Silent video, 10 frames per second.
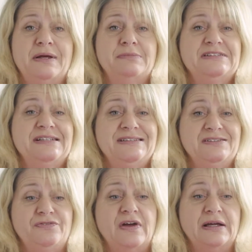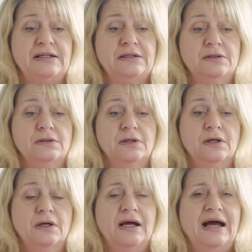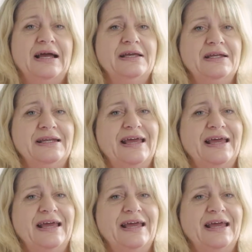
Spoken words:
Blackburn says it's fine, I'm going